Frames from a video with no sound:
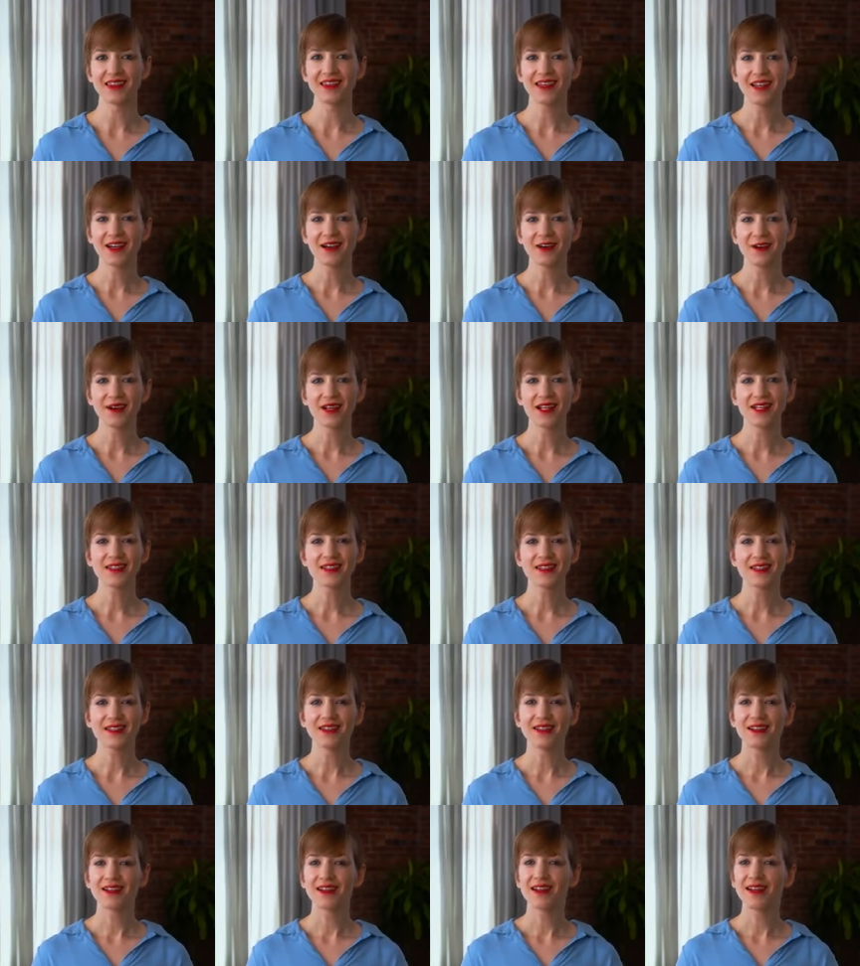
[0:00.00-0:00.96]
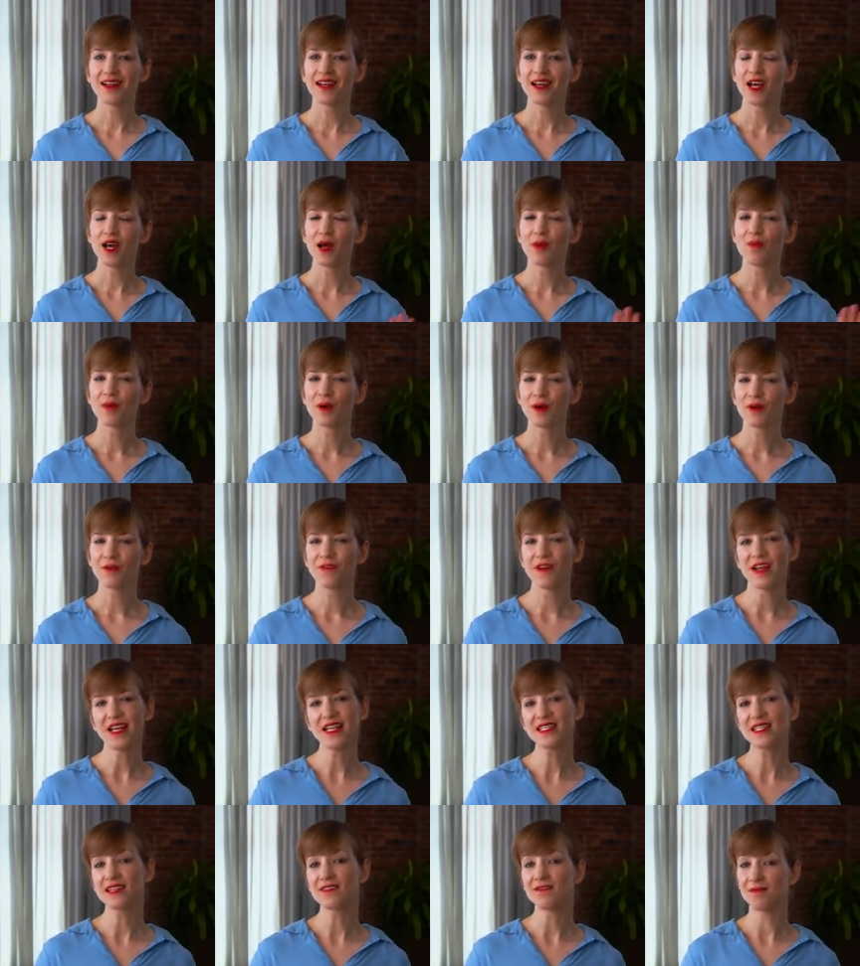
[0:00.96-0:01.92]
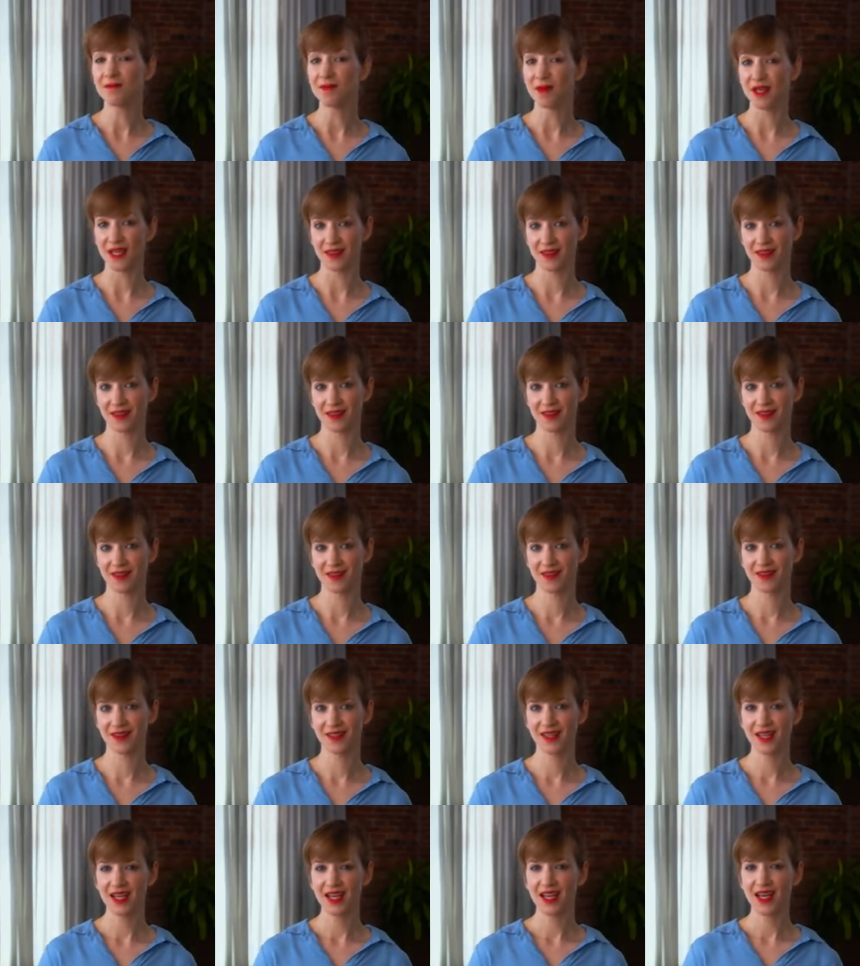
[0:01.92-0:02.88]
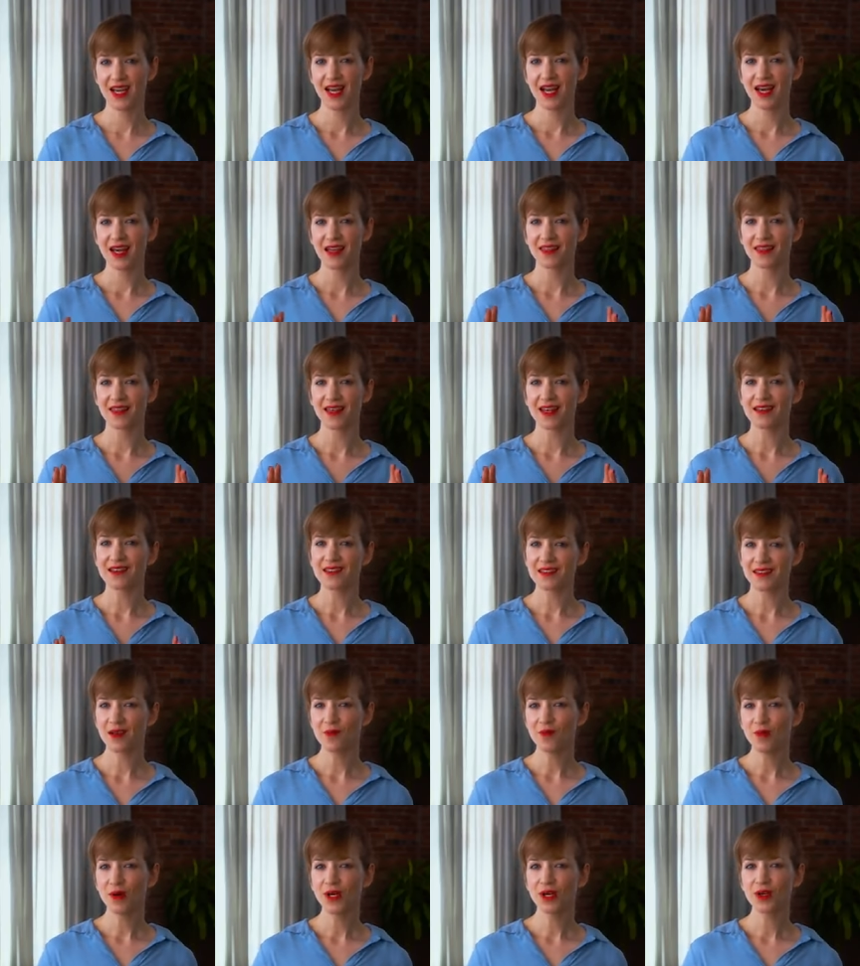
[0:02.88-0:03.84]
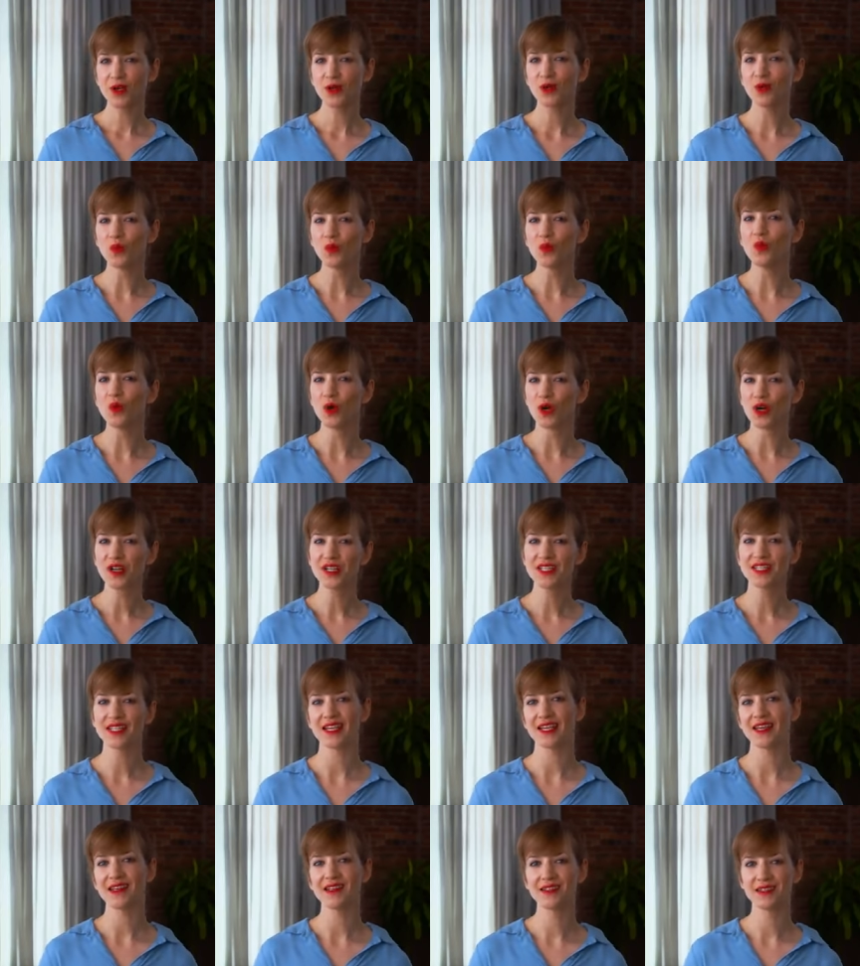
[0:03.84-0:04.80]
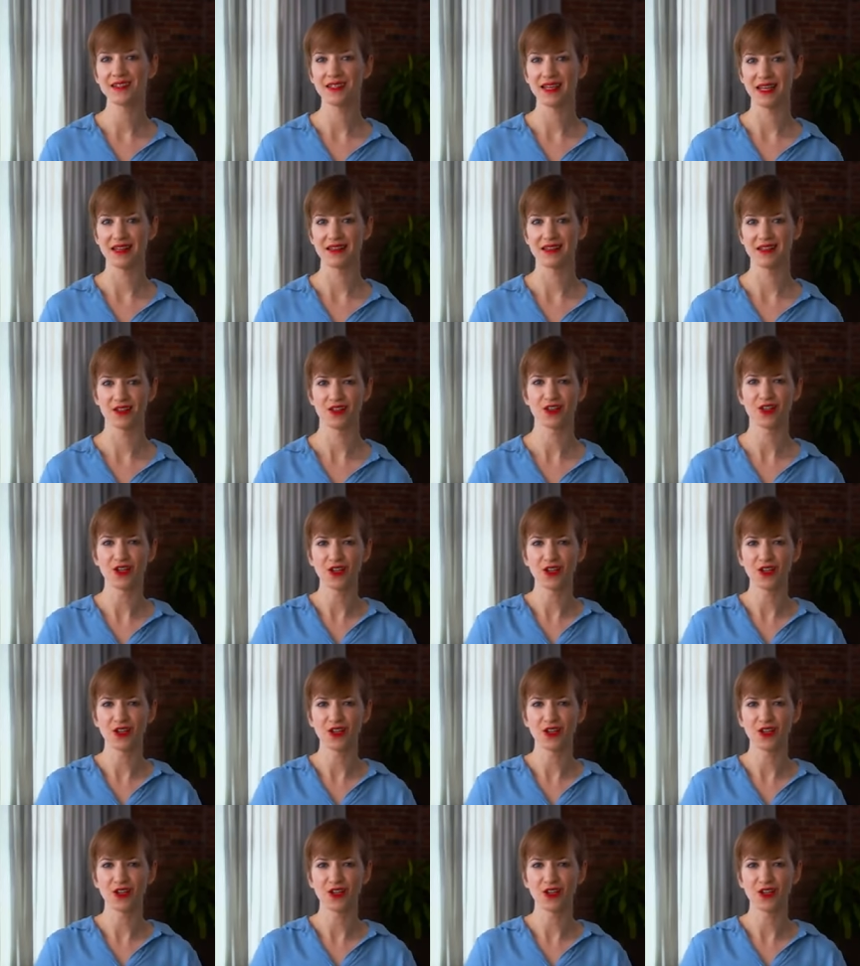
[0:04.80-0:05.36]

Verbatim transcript: There is a pervasive myth that someone who works in data